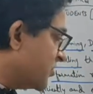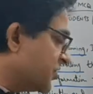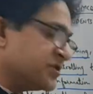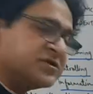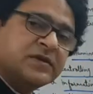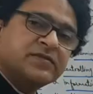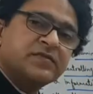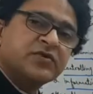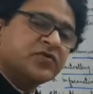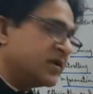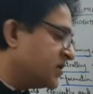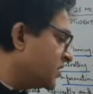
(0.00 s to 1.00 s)
relationships
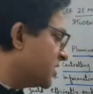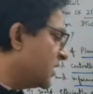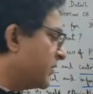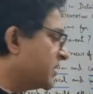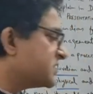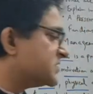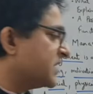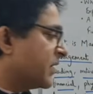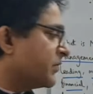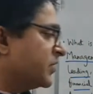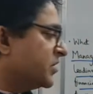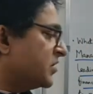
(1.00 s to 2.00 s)
amongst
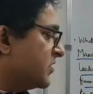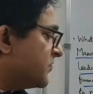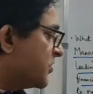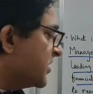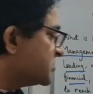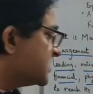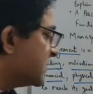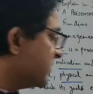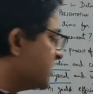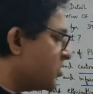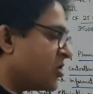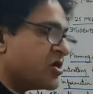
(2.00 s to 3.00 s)
them for
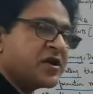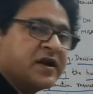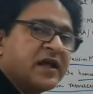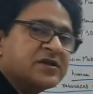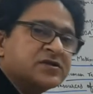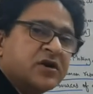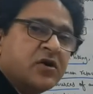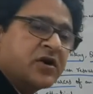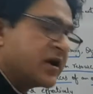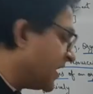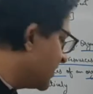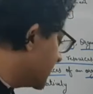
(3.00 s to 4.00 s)
achieving
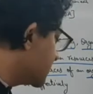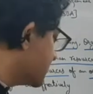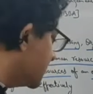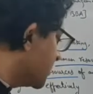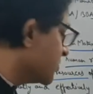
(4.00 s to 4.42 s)
organizational